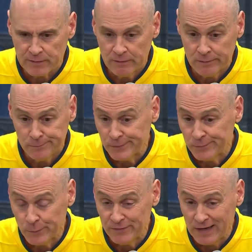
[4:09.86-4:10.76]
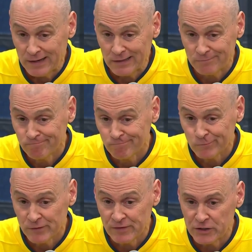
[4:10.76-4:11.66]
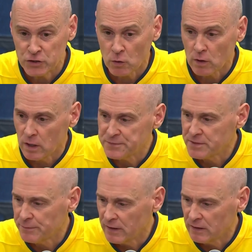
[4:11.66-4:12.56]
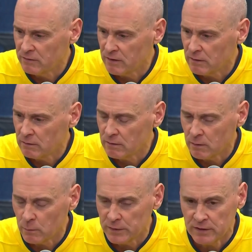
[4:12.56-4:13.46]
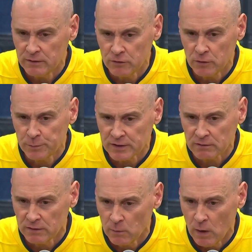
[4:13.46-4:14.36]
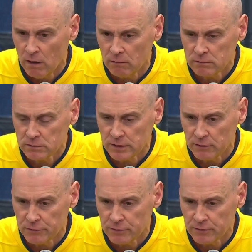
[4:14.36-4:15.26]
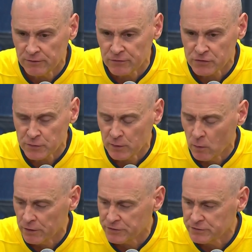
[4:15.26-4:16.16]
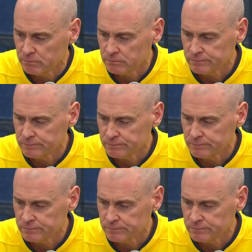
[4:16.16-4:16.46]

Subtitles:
we've got to shore up some things that we didn't do particularly well, during the first three quarters.